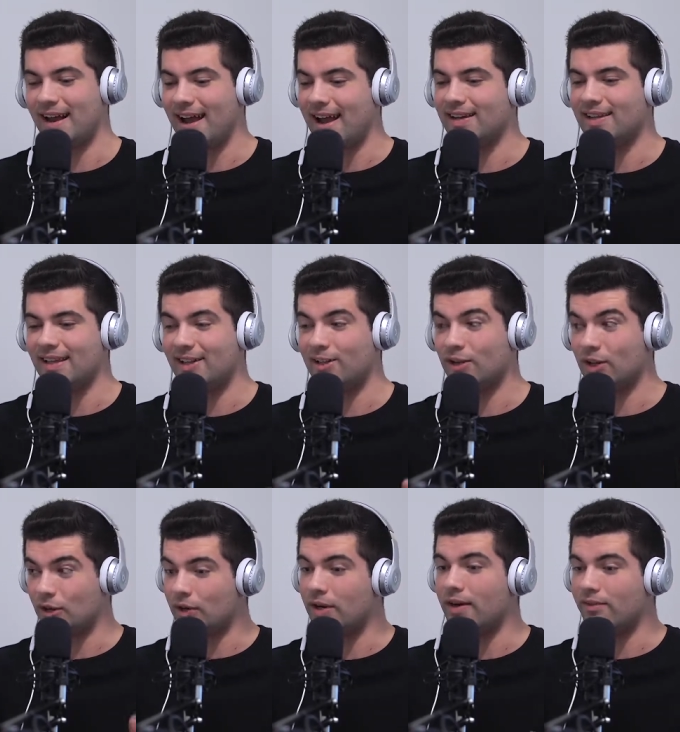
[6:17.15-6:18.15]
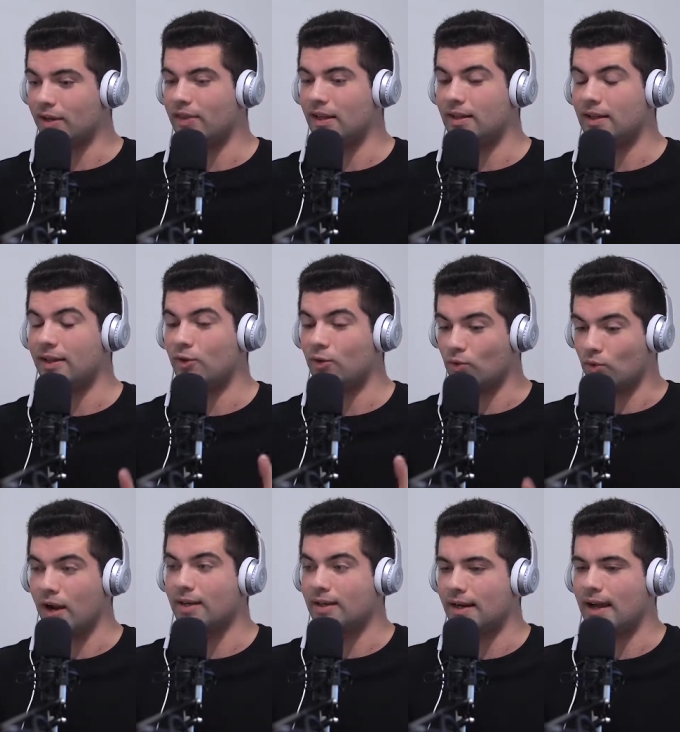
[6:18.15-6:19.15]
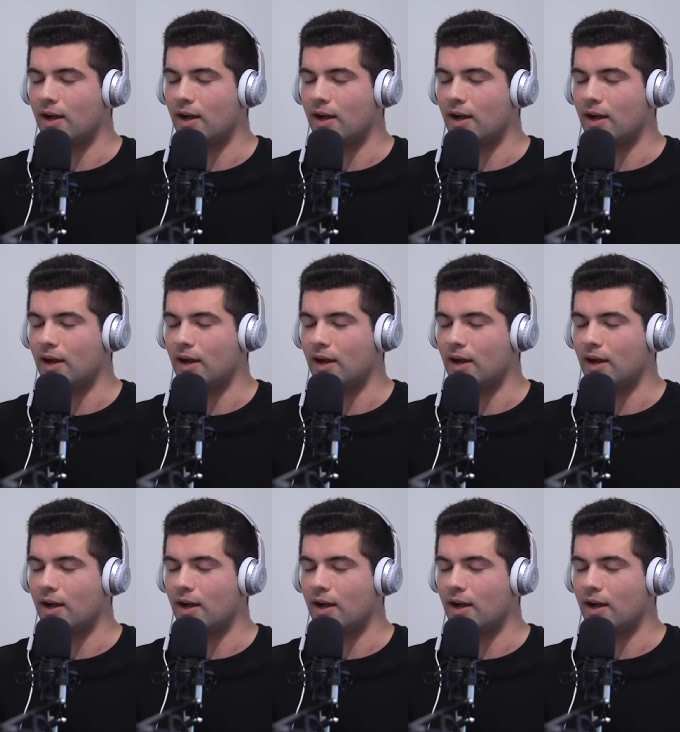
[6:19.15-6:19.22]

I had to learn everything and grind it